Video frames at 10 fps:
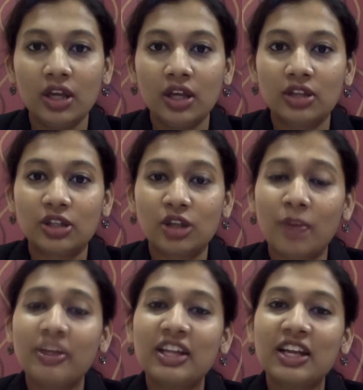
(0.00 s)
The
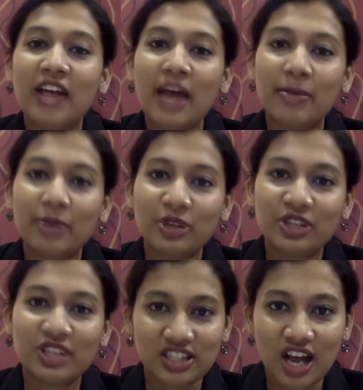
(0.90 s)
topic that I am going to
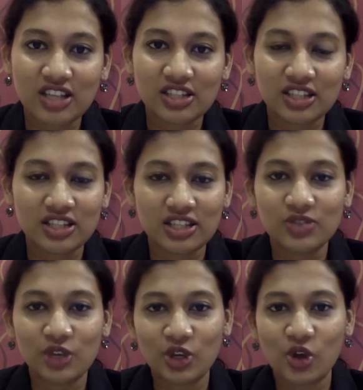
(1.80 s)
discuss in this
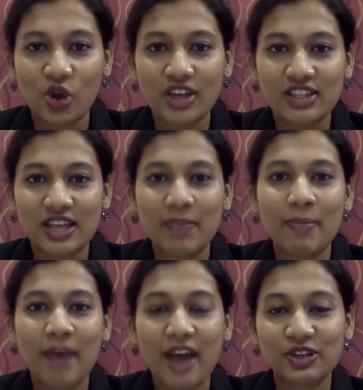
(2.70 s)
video is the
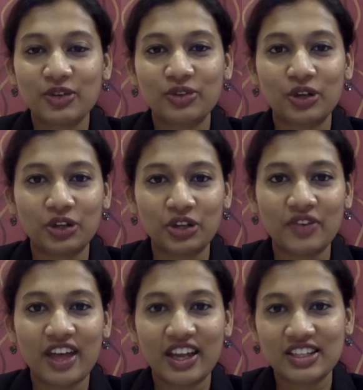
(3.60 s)
impact of
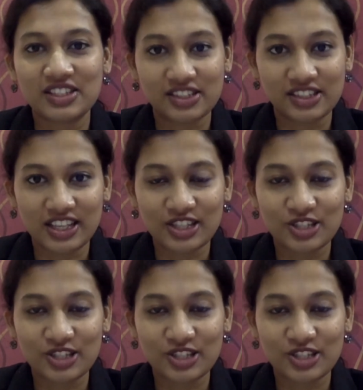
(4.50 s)
coronavirus disease